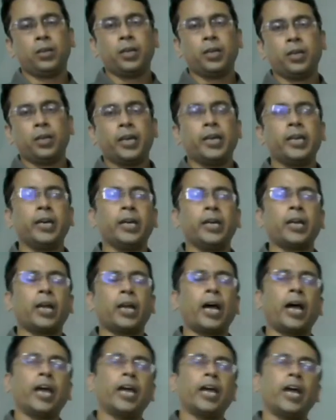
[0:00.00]
Here
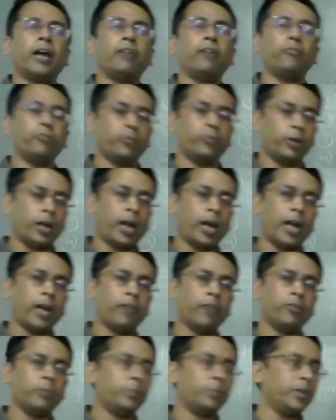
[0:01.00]
I
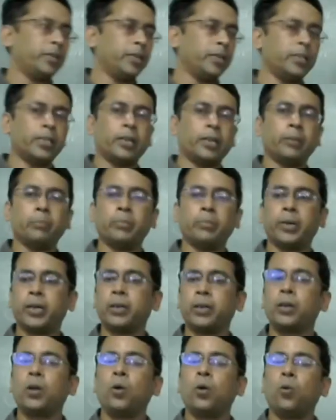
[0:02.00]
have repeated the number
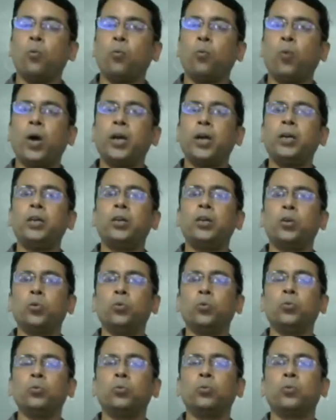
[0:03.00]
1
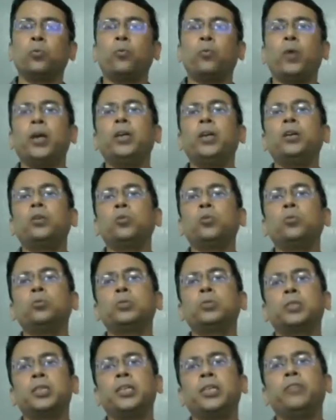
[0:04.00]
2 1 2
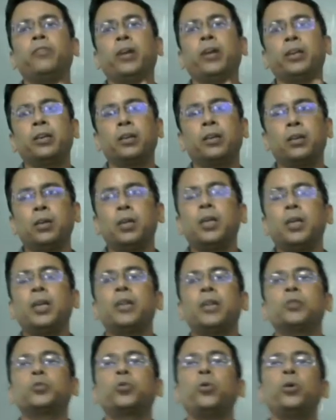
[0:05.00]
3 1.
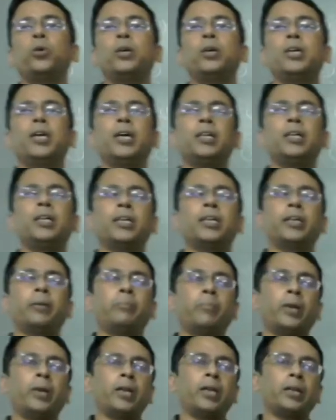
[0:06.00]
So here the
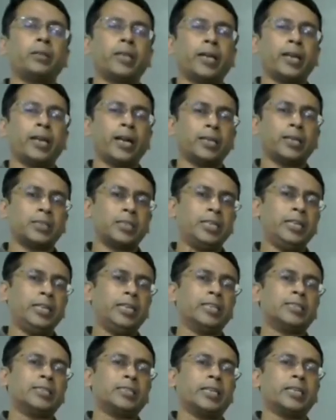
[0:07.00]
number, there are three
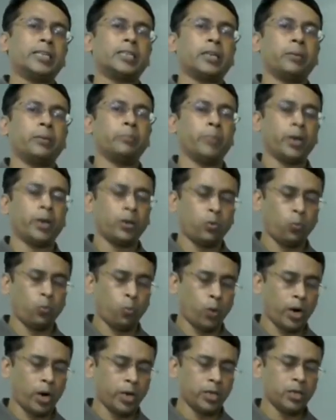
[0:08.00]
distinct number
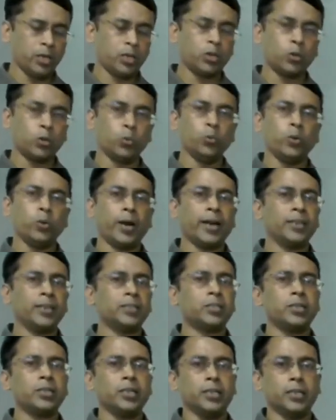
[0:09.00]
1 2 and
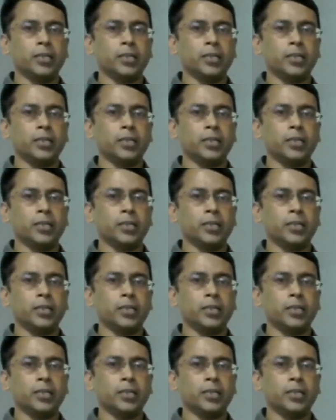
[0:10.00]
3.